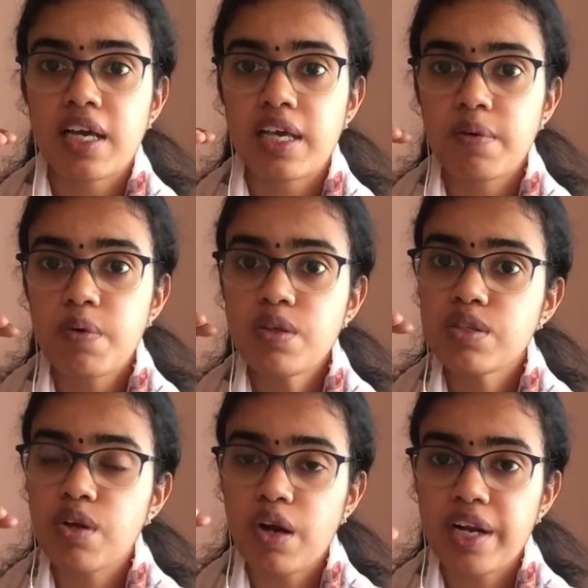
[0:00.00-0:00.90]
he
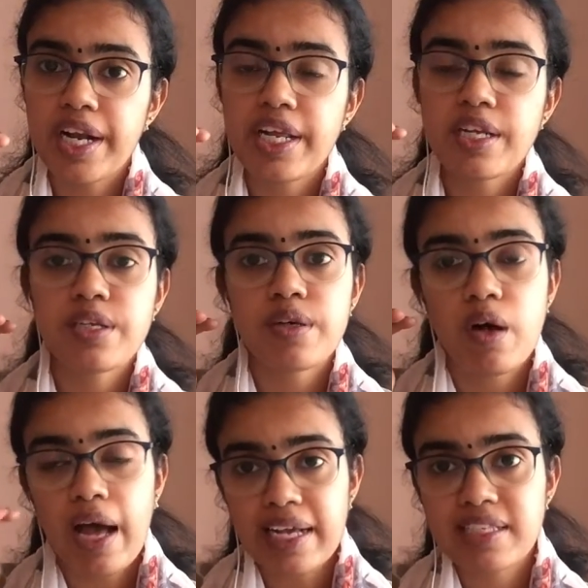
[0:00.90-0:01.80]
was not ready to
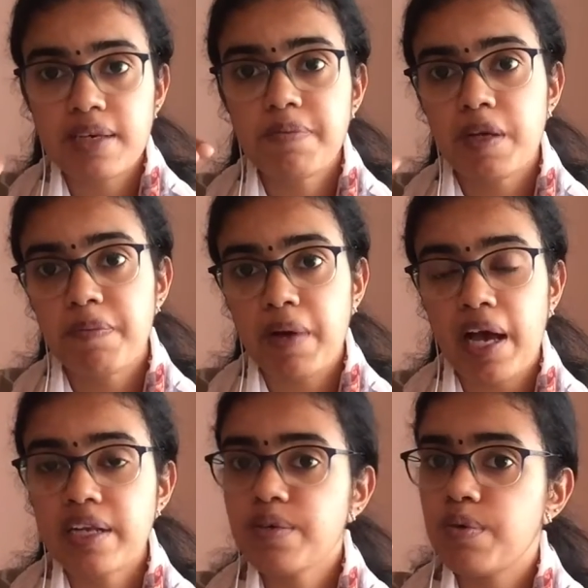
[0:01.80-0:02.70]
accept a
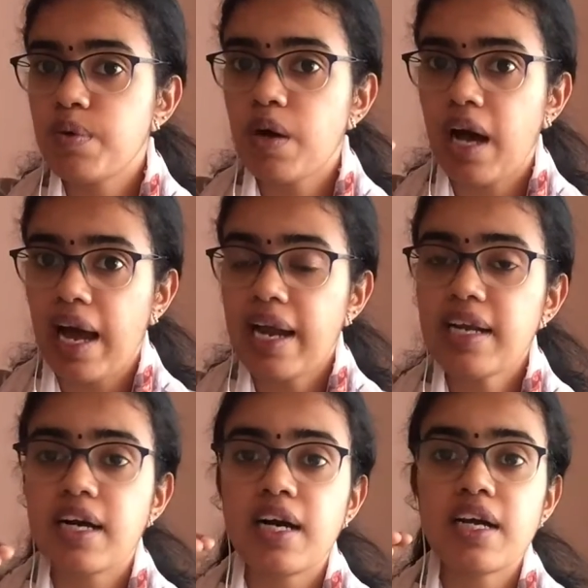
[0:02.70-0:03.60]
man who
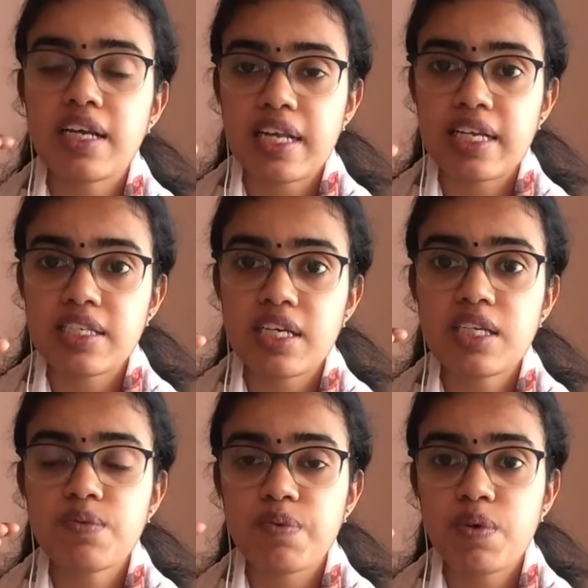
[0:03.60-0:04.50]
had a
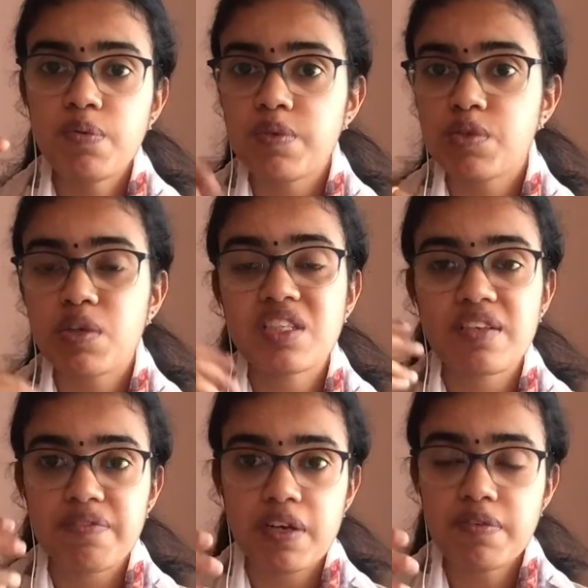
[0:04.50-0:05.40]
religious view which was
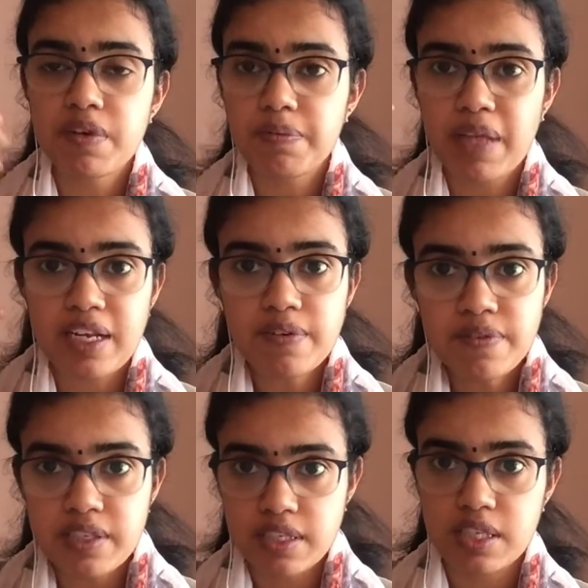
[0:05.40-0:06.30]
different from that of
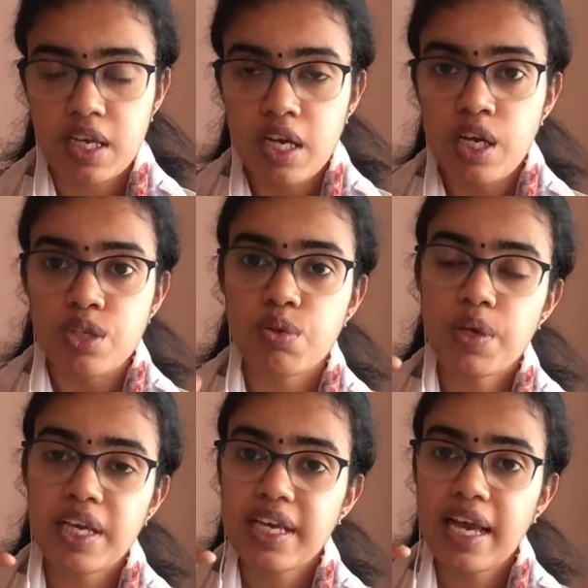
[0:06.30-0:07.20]
his.
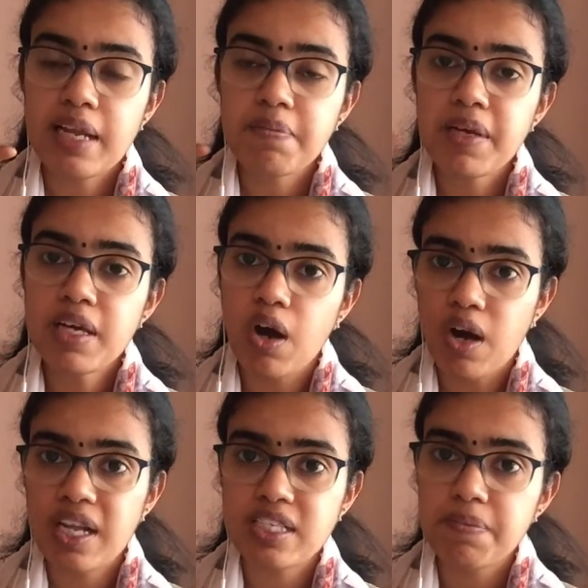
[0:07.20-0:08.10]
So he can be
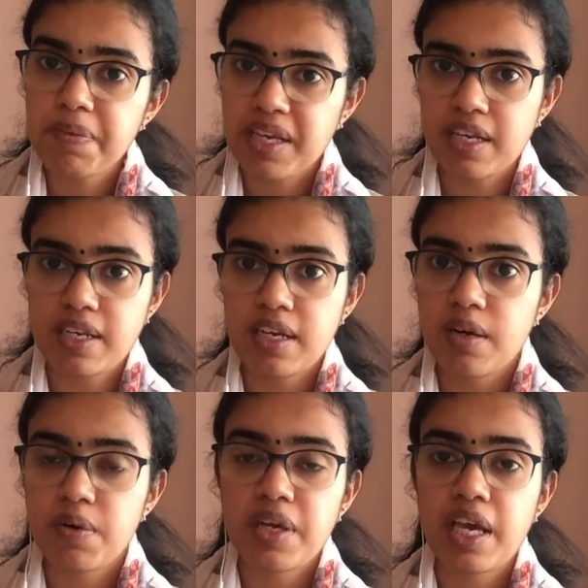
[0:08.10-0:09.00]
called as a bigot,
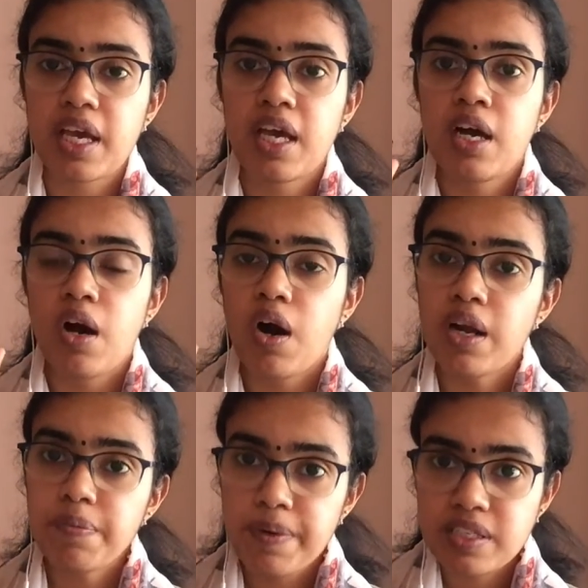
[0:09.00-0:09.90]
okay, or
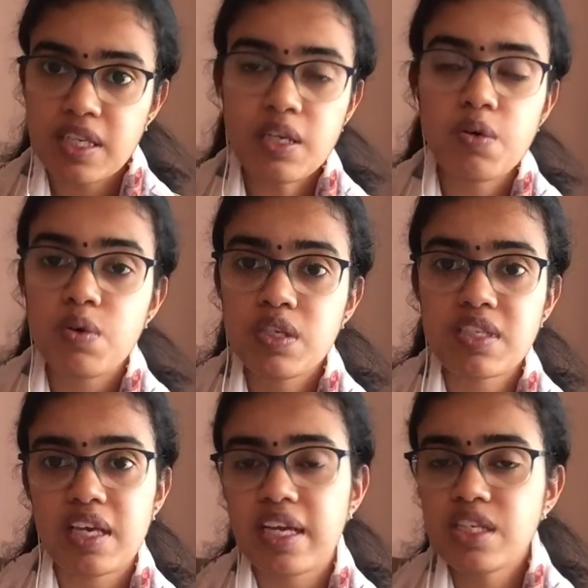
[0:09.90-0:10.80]
a person who
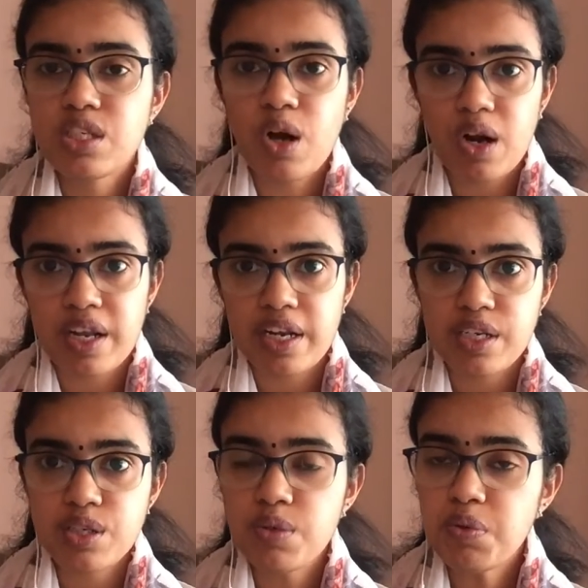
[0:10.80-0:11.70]
is
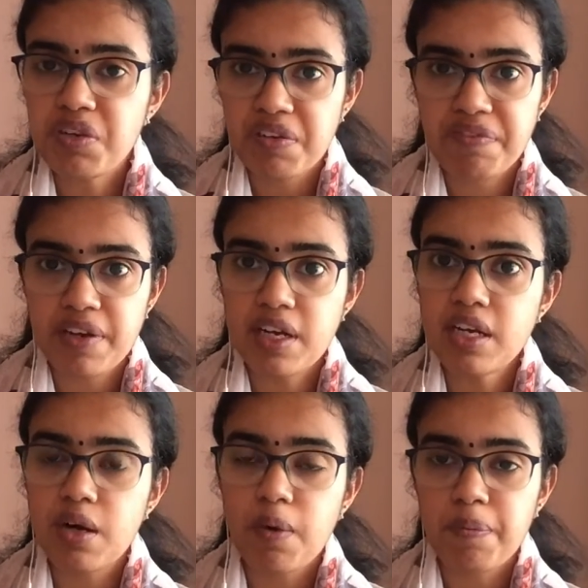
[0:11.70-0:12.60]
intolerant to different
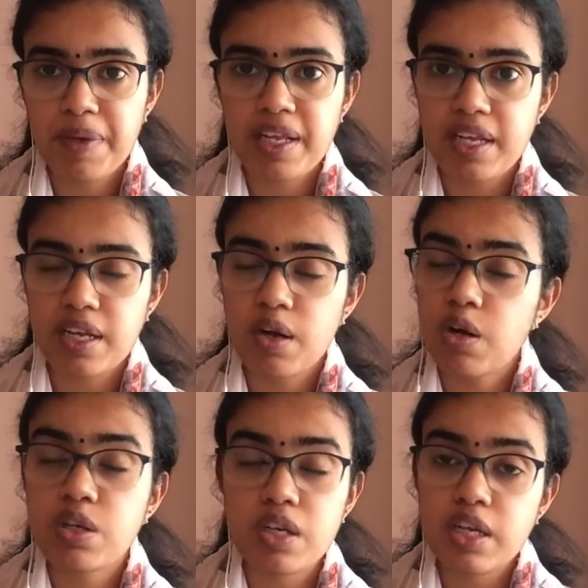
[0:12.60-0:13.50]
opinion
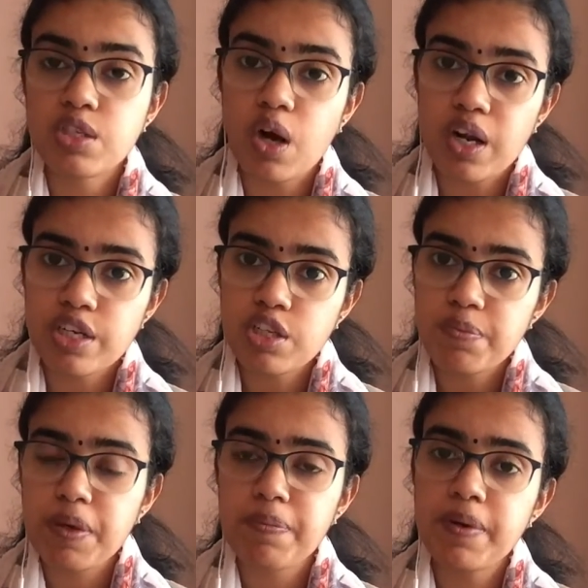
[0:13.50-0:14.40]
or intolerant to the
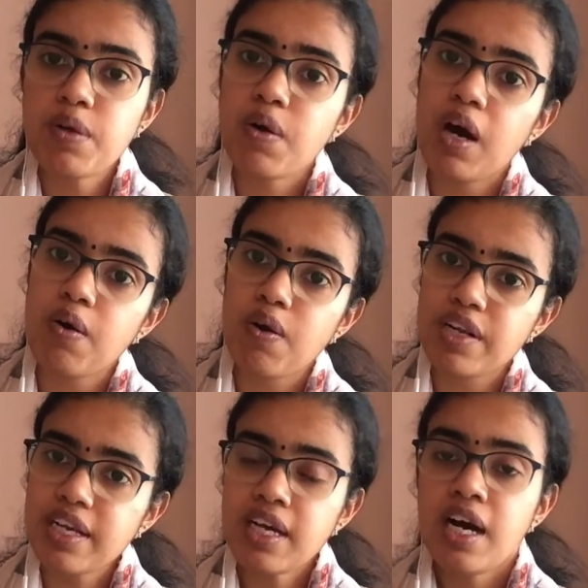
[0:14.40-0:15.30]
people who are
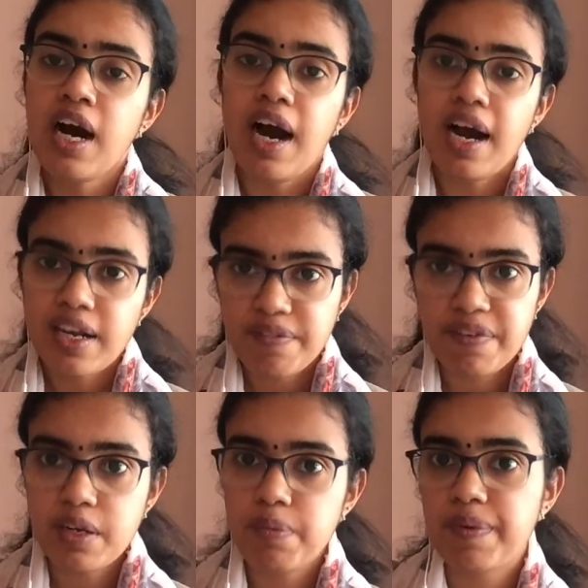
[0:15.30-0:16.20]
holding a
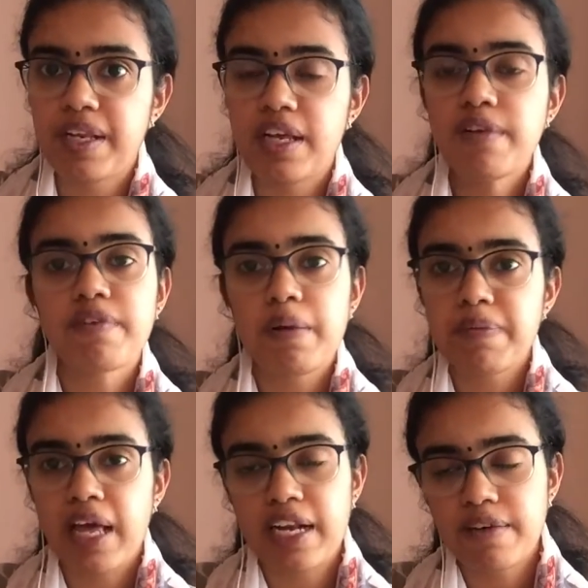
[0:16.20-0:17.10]
different opinion from
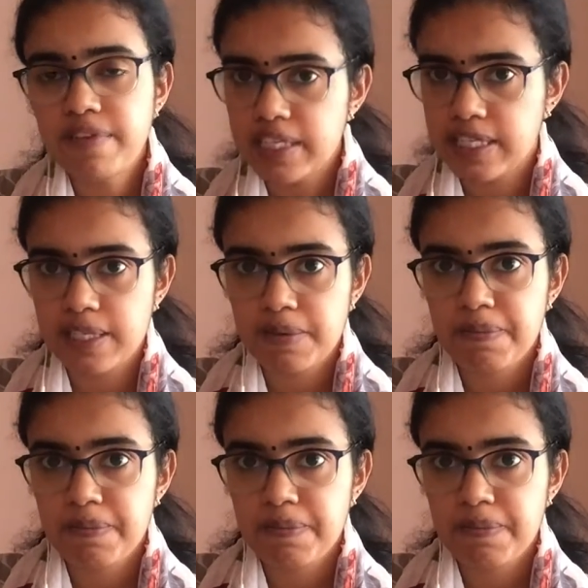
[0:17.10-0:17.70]
that of his.